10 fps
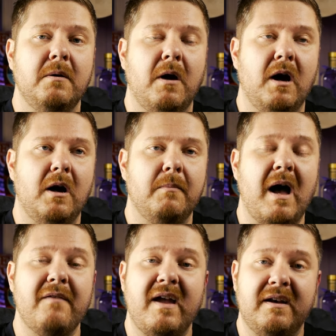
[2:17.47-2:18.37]

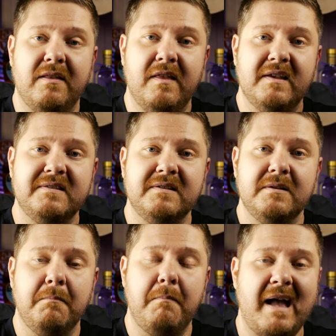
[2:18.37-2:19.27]
I've had this,
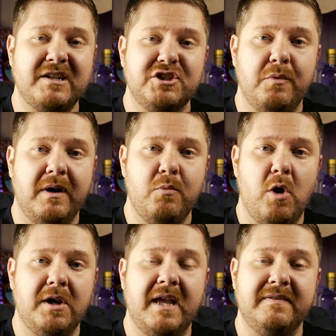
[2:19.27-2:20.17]
Batch
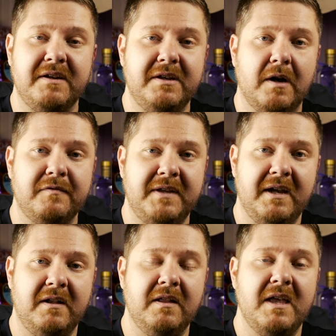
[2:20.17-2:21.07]
21, and the
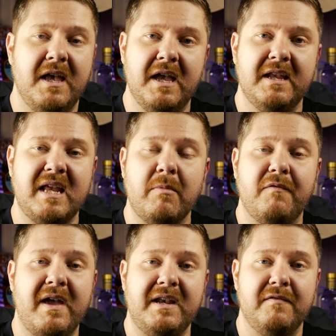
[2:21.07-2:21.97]
Dovetail, and I'm a
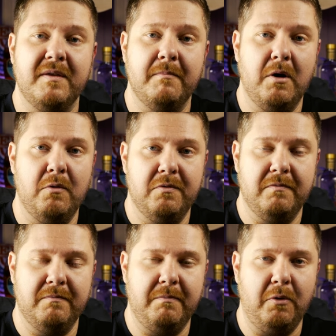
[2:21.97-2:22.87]
fan of them both.
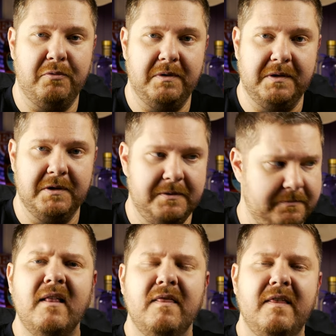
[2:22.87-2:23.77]
Both really good.
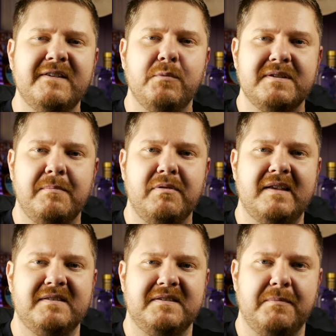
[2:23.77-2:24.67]
This was a
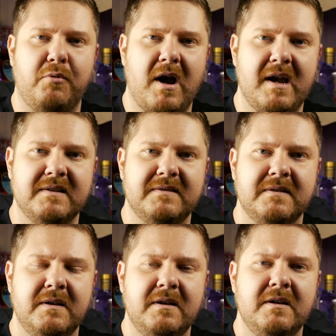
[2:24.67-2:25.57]
pleasant surprise
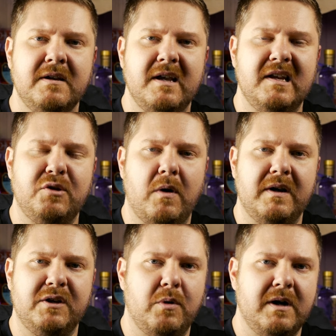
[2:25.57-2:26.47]
in
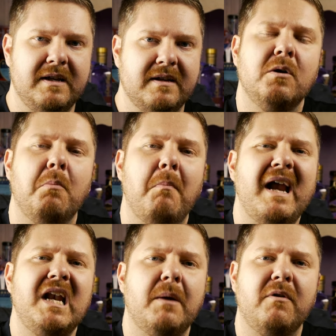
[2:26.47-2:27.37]
2020.
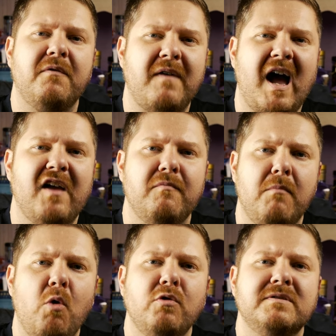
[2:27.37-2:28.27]
My number five
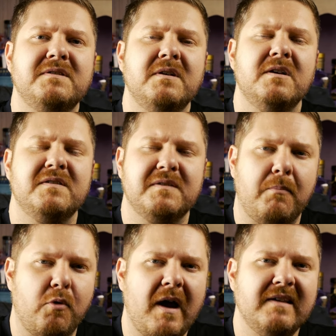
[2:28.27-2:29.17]
most
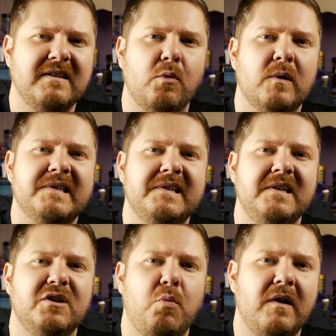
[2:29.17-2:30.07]
surprising whiskey
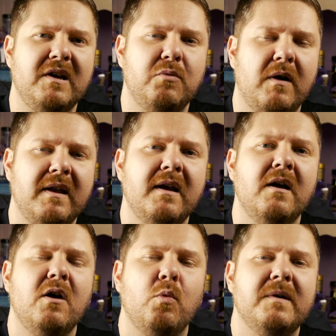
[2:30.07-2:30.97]
in 2020
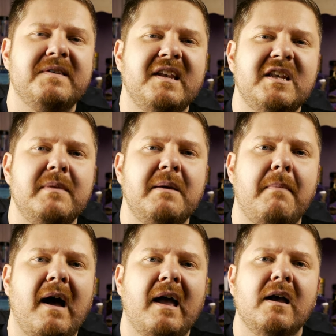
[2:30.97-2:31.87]
was sent to me
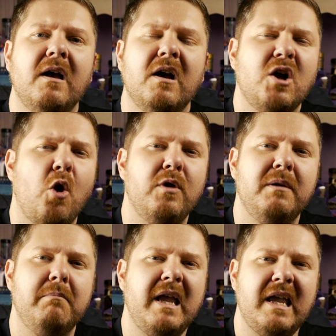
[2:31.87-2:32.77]
by Cody
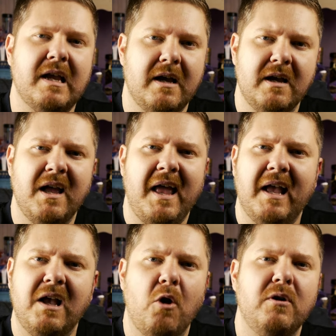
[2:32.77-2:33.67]
B.
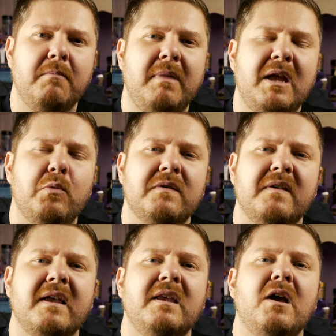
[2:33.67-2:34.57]
And Cody B was
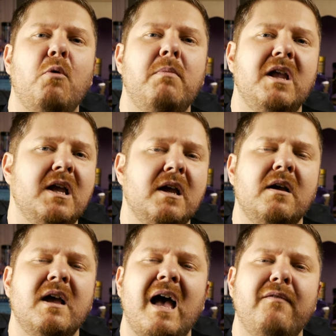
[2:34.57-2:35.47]
like, "Yo, B,
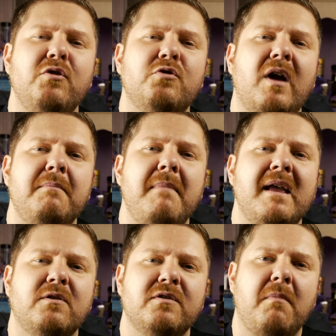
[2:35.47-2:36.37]
have you tried
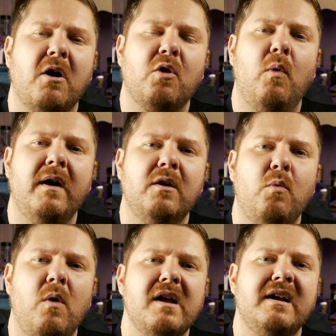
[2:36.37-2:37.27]
Maker's Mark
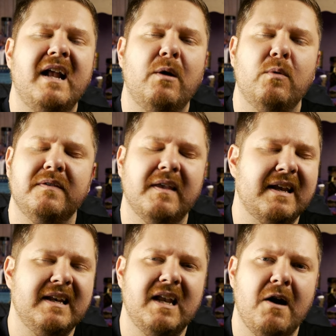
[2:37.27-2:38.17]
101? And I was
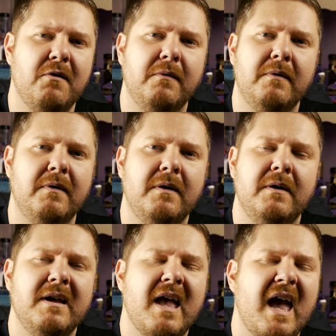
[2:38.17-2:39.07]
like, "No."
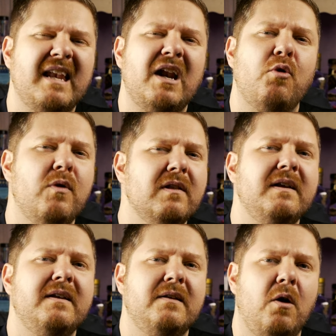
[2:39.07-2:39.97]
And I
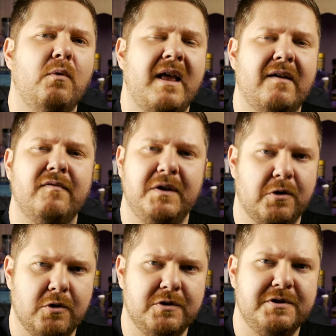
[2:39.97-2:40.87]
really don't have the
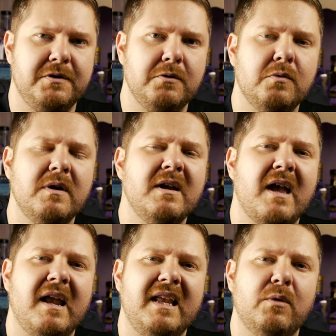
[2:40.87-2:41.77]
urge to.
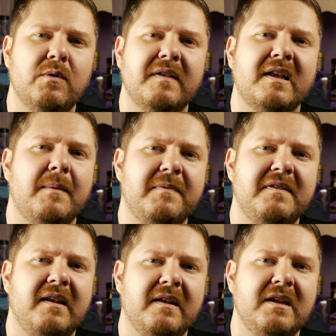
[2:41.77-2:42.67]
And he was like, "I'm
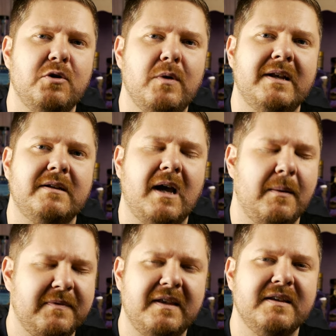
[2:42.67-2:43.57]
sending you it.
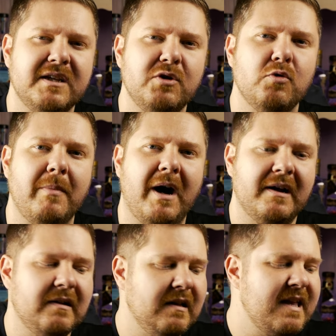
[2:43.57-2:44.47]
I'm sending you a
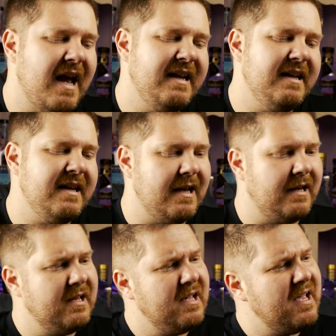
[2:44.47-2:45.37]
bottle." And he did.
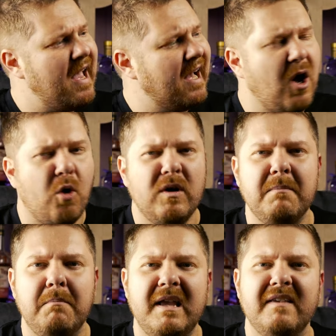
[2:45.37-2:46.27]
And Cody
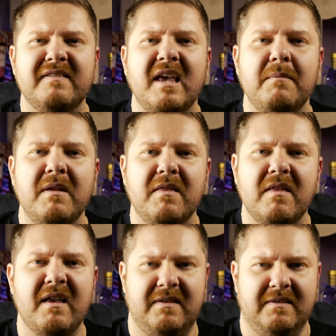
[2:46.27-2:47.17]
B sent me
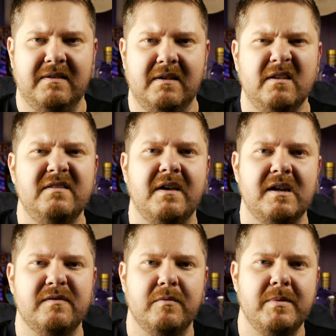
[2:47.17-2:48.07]
this, son
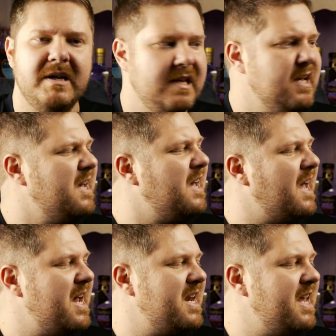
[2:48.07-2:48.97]
of a B.
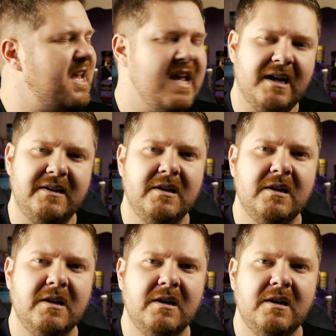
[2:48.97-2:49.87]
And it
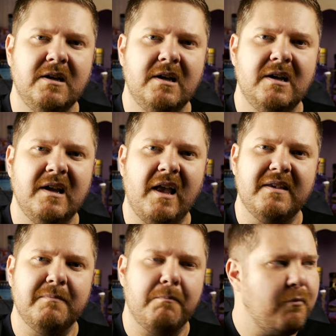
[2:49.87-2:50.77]

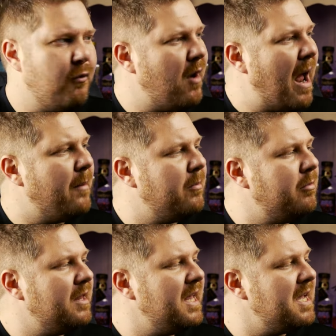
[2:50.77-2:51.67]
is
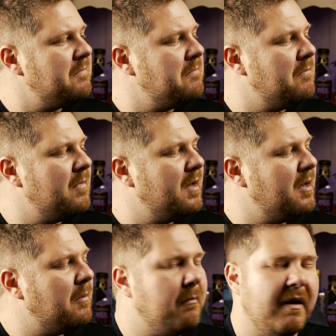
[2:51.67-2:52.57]
probably
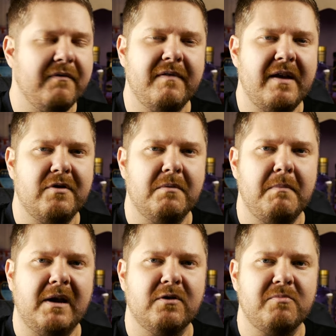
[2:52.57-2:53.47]
my favorite
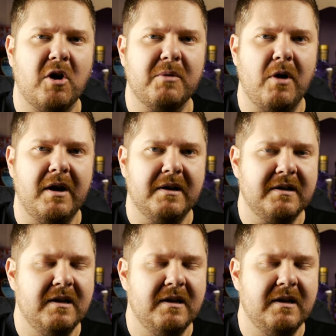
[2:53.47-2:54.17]
Maker's Mark product.